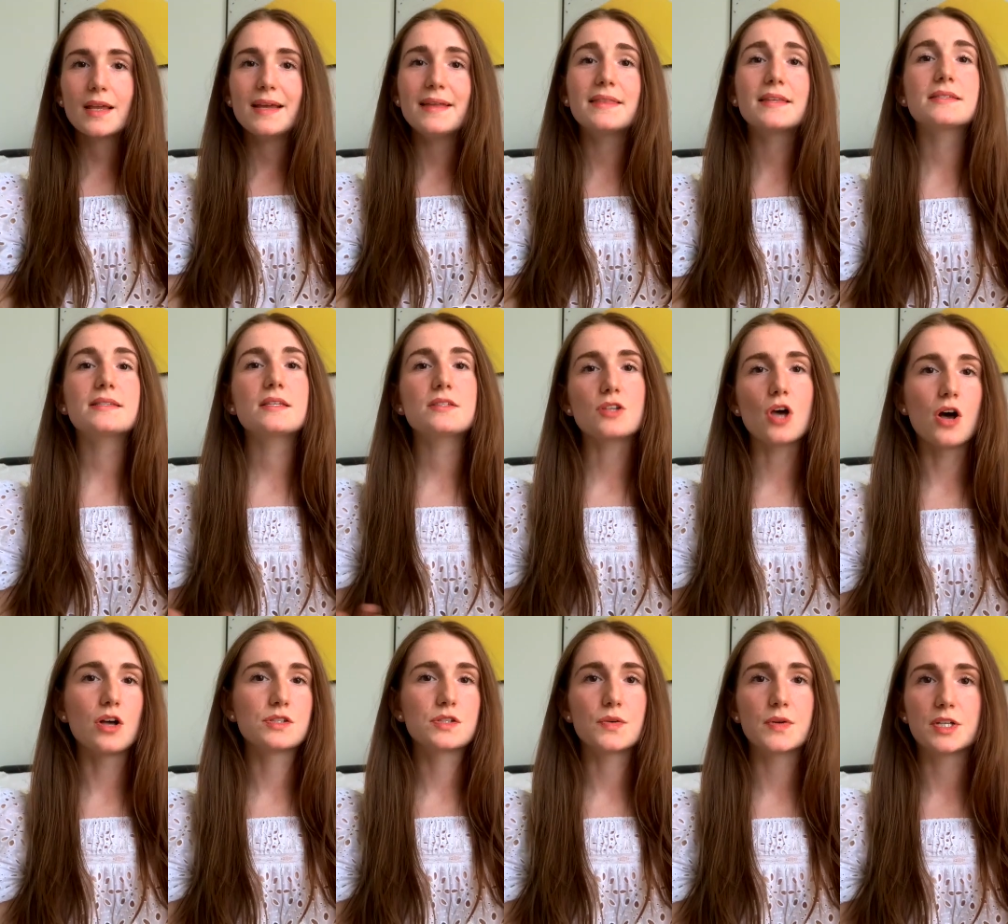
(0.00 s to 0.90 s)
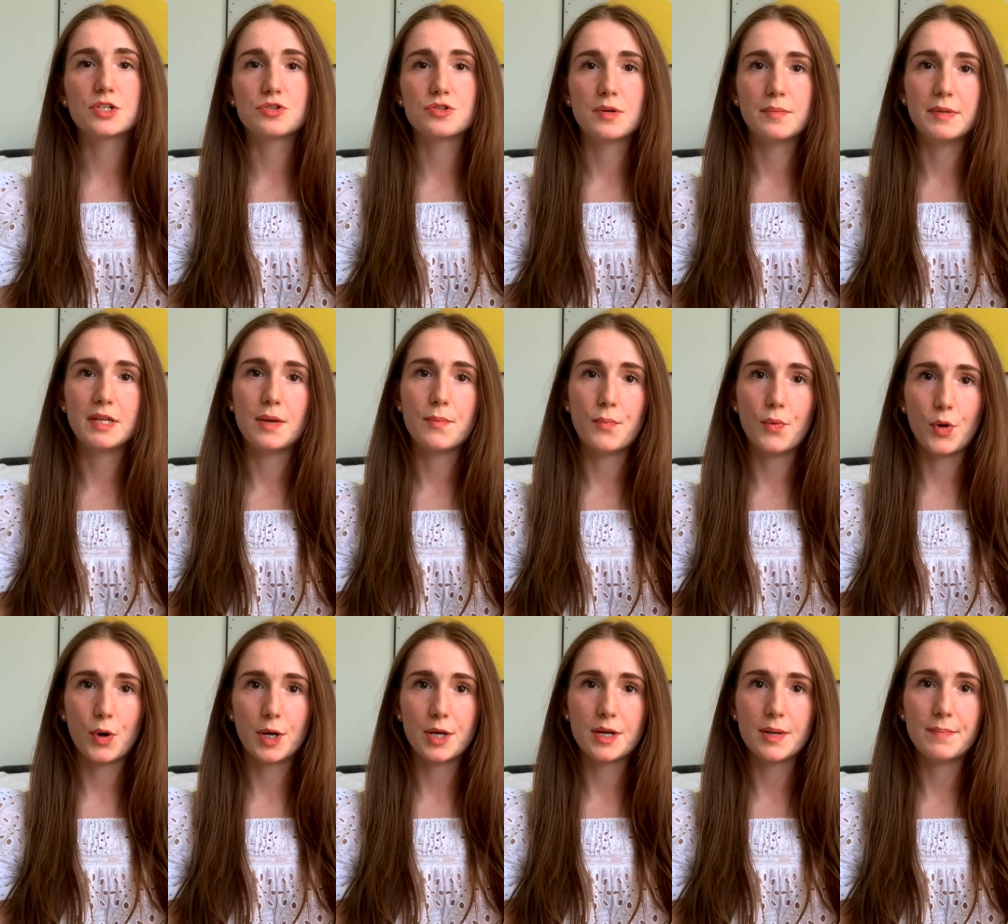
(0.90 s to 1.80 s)
This is also extremely
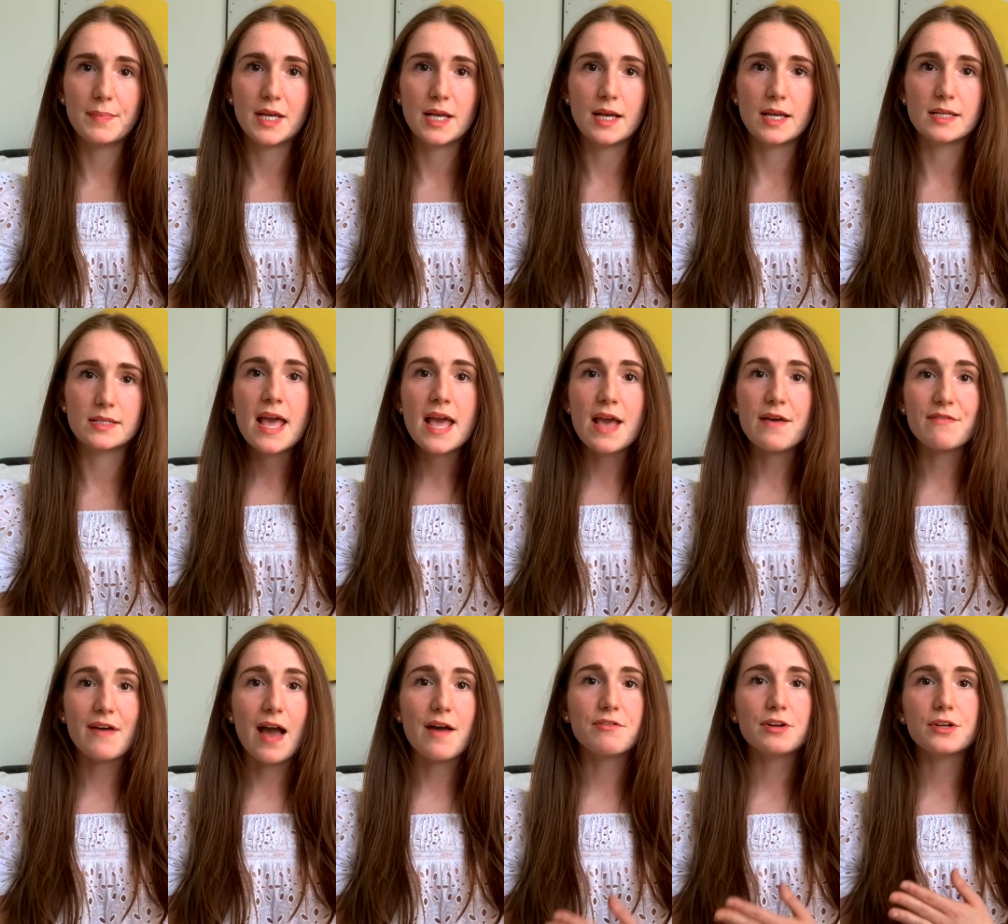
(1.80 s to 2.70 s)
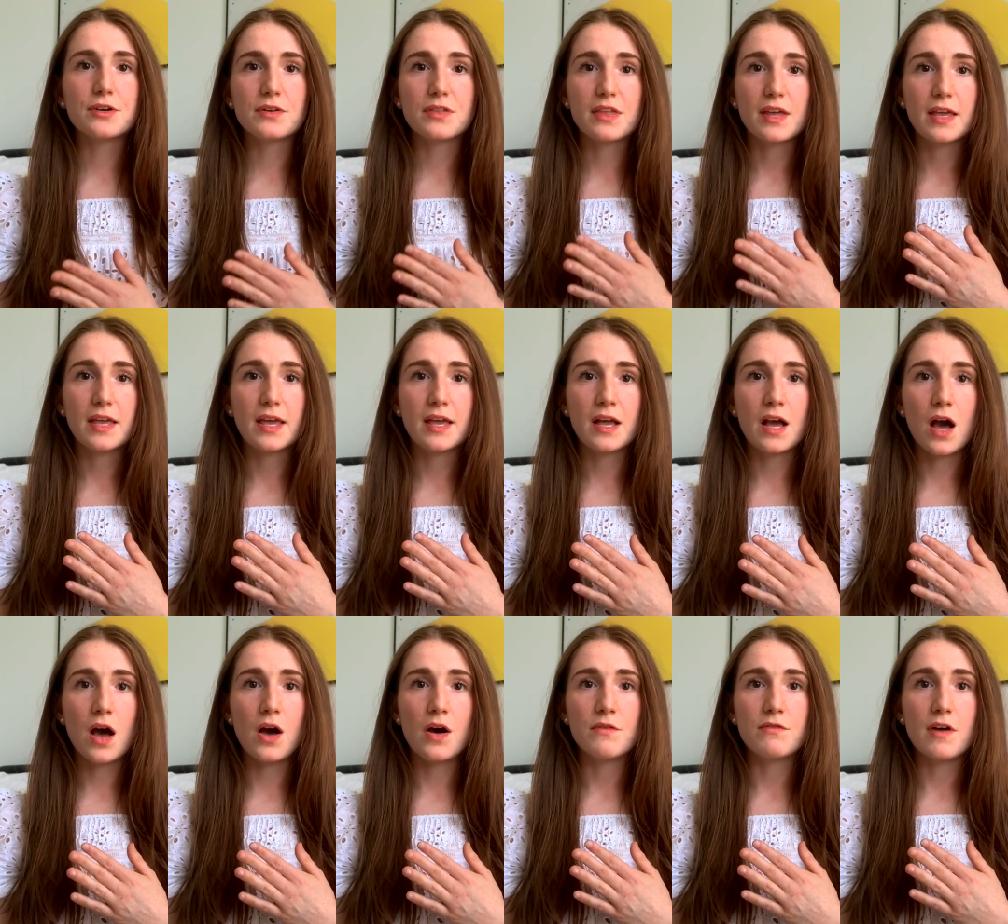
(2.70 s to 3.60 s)
important because if ever you're thinking
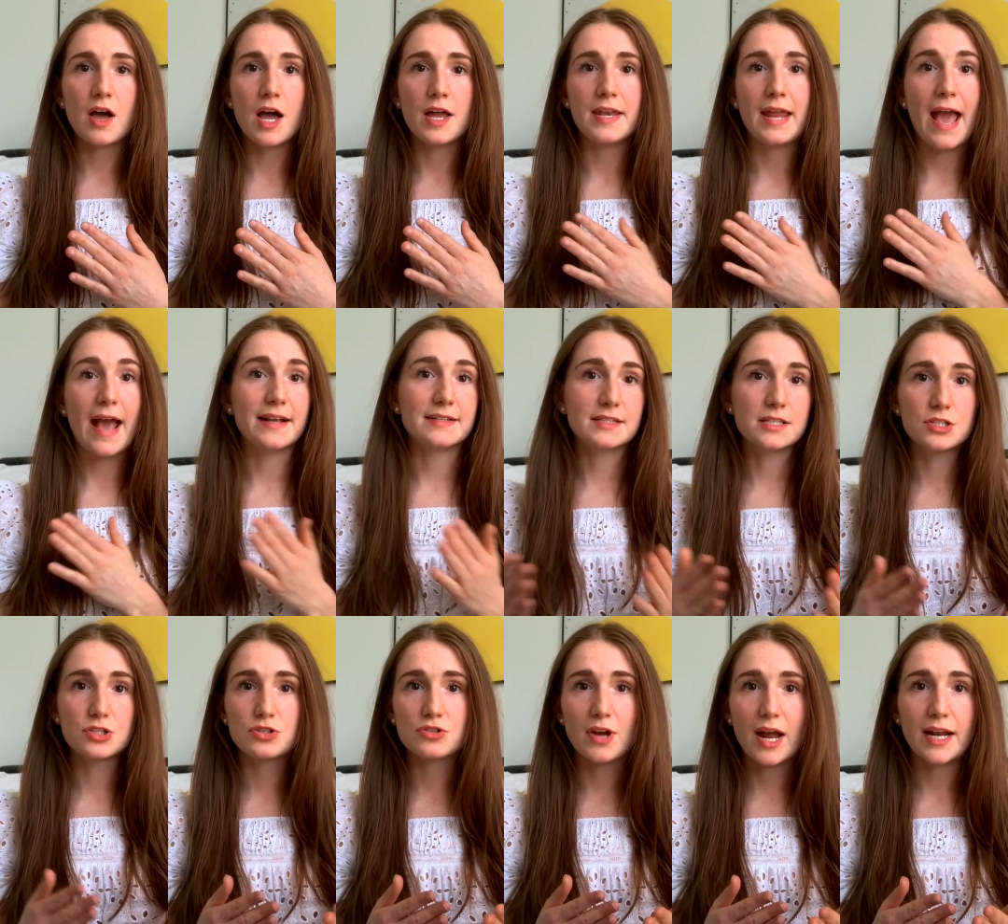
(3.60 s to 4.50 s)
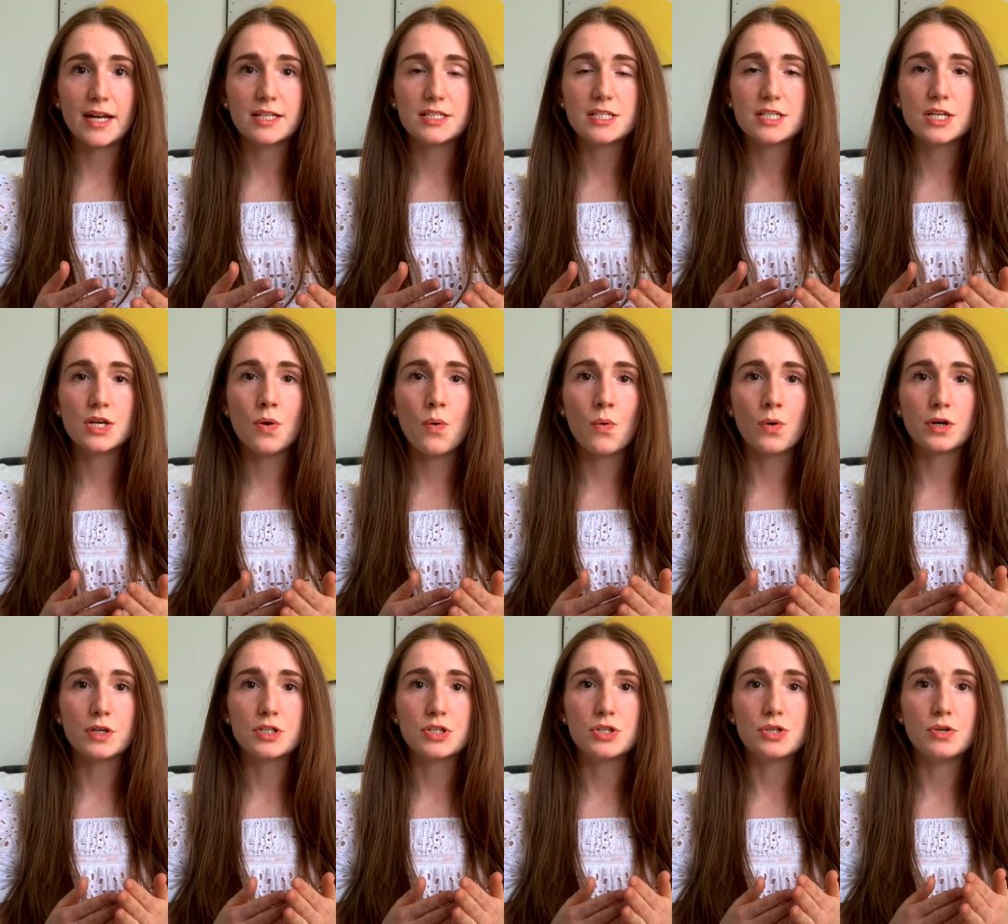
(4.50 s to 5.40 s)
of an exit strategy or
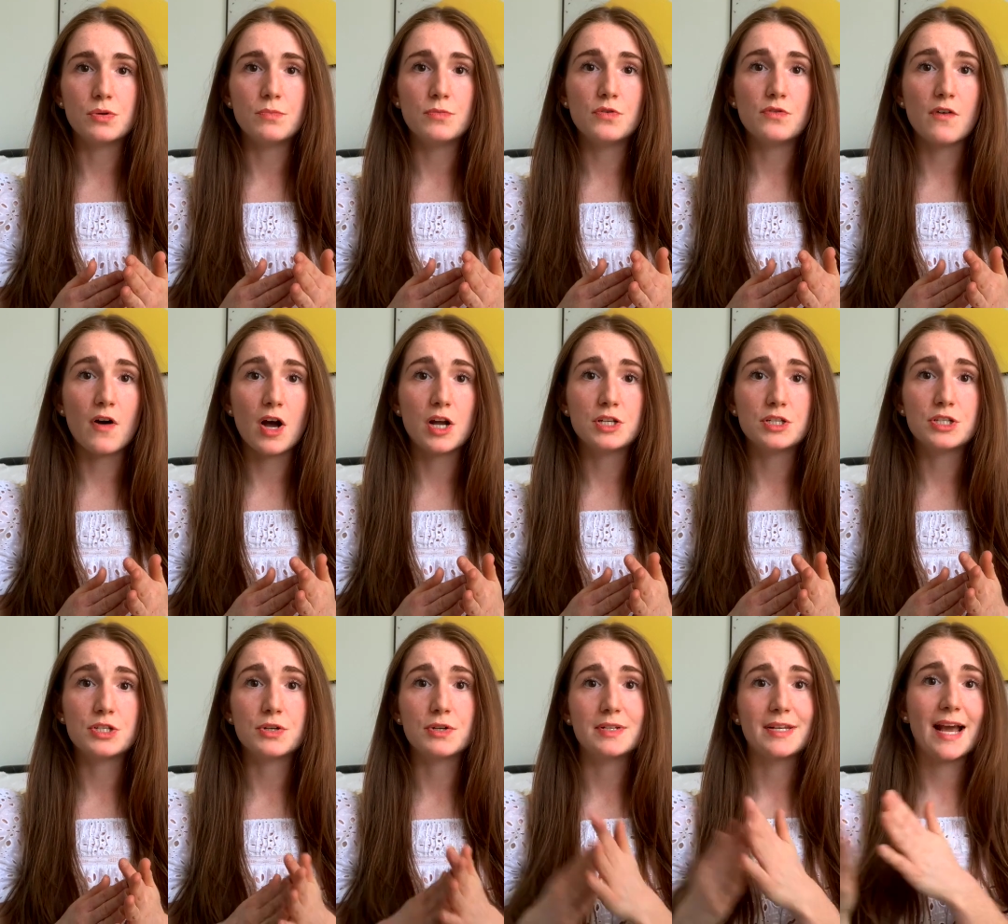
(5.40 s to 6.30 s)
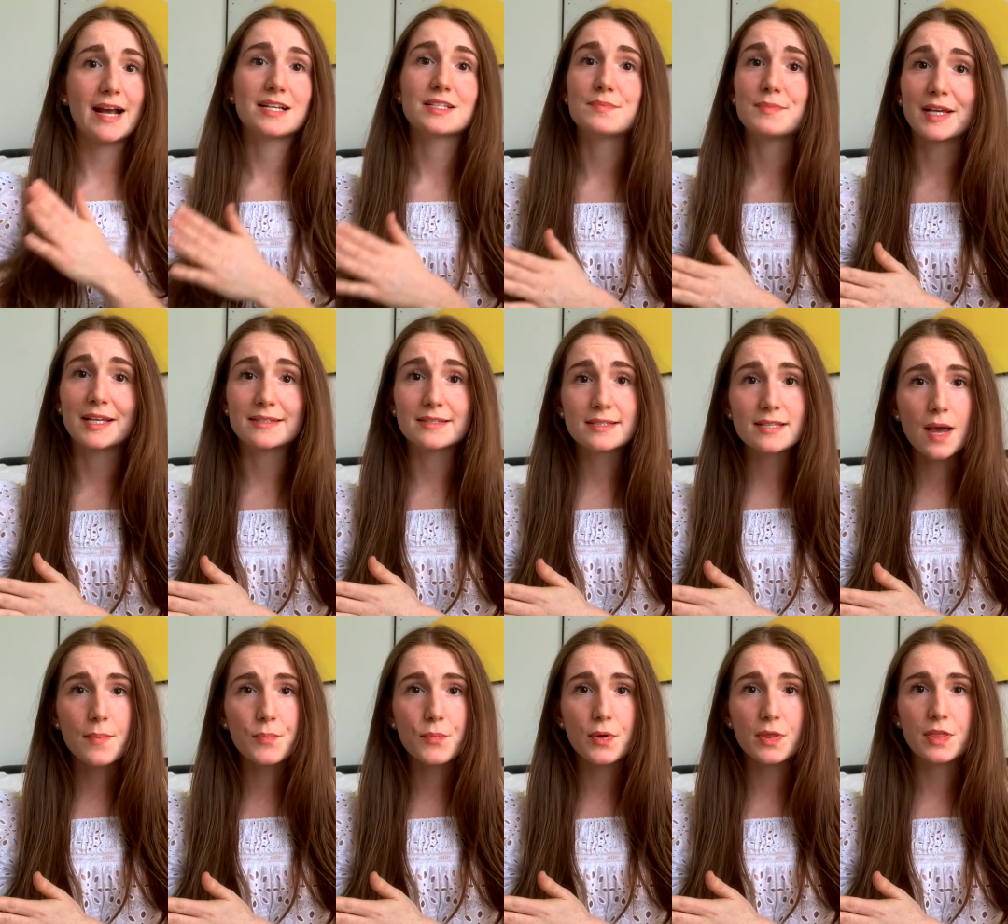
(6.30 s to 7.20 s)
to move on to your next big
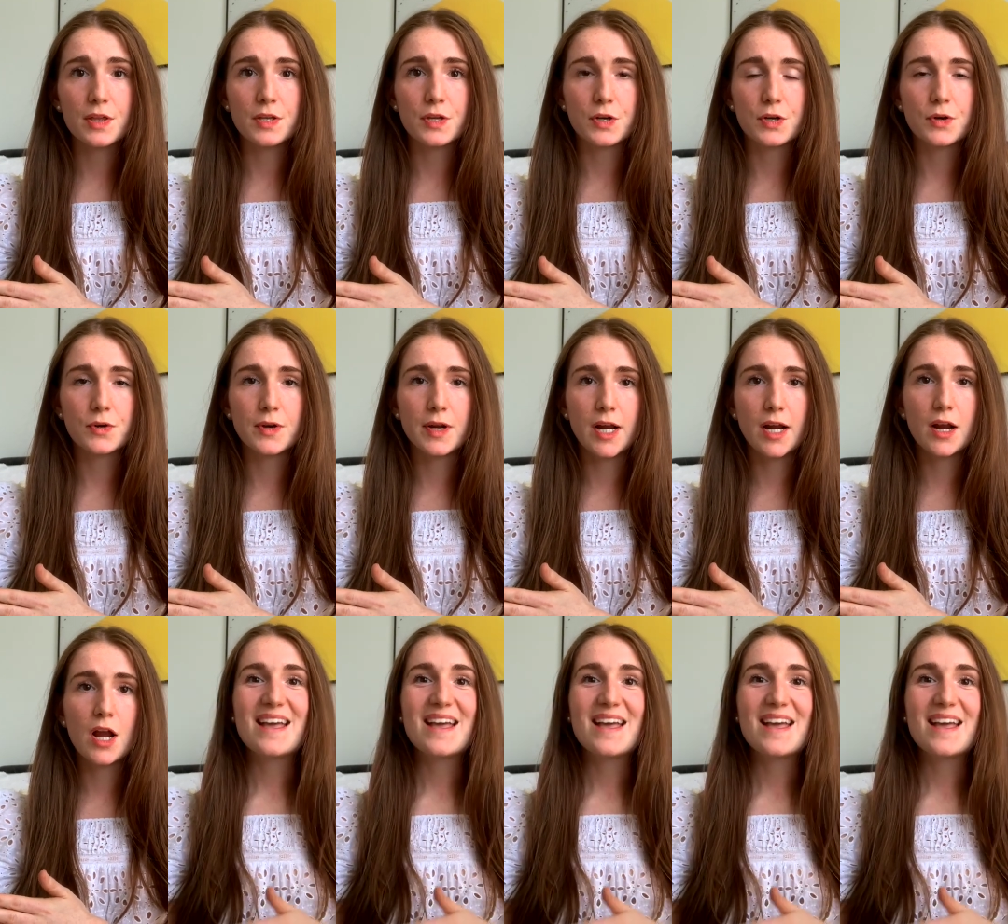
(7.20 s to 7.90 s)
step within your career,